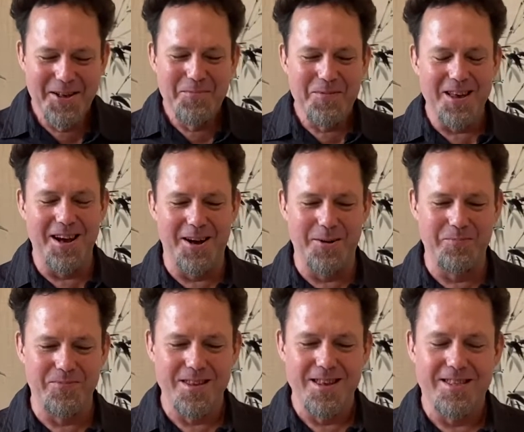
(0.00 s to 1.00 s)

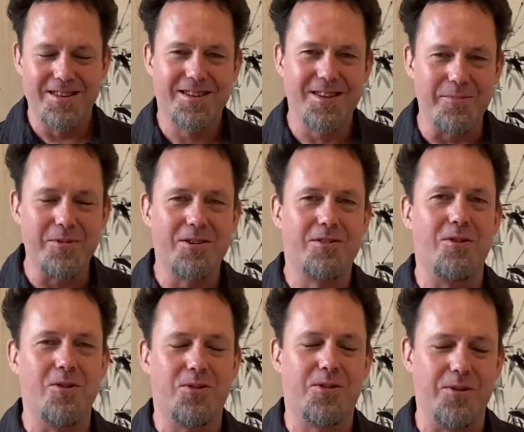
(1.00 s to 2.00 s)
The summer
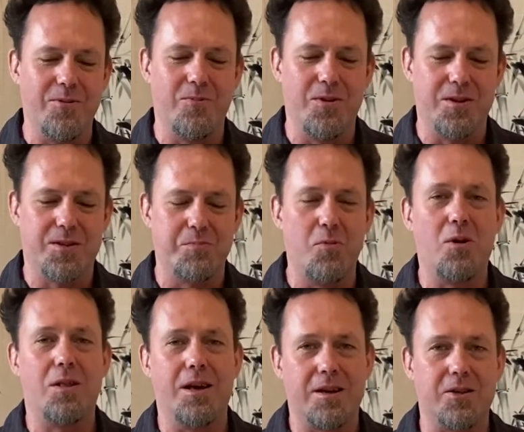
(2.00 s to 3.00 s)
growth was more
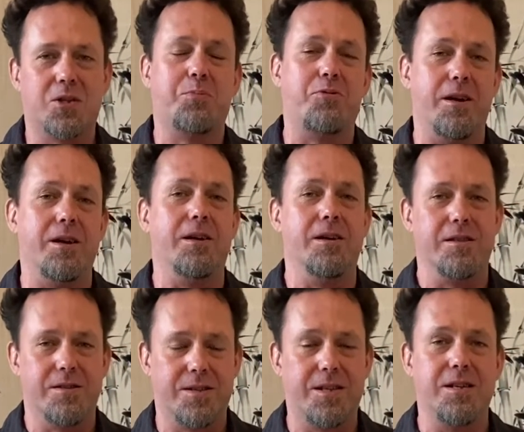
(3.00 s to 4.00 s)
like a spring. The
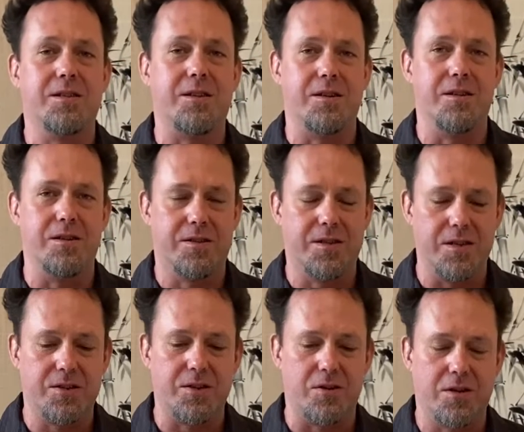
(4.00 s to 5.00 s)

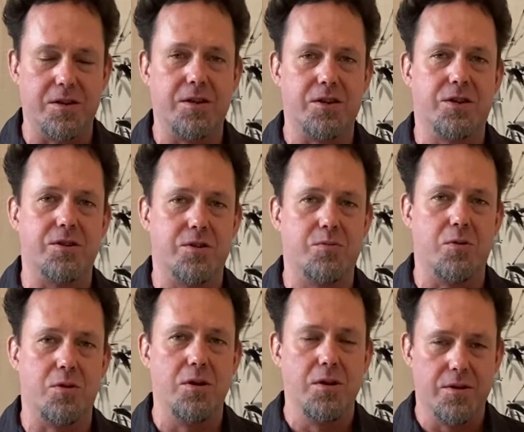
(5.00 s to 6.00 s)
seasonal conditions
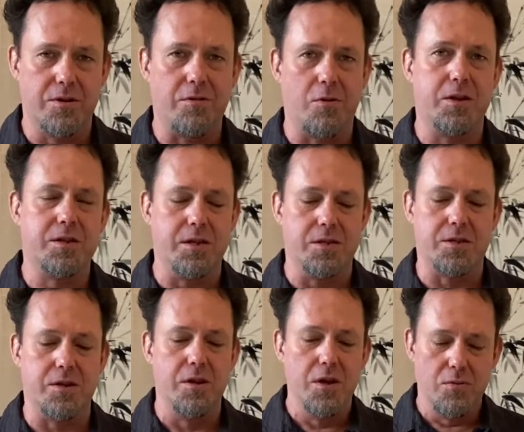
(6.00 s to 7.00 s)
the growing
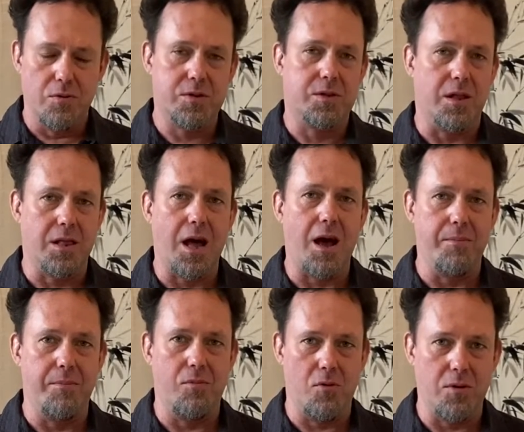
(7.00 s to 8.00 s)
season was a
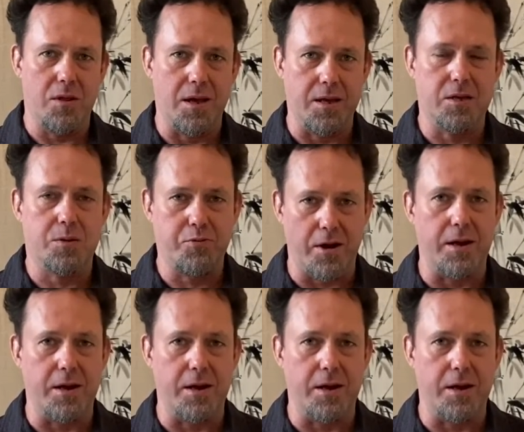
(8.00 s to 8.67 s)
lot more like spring.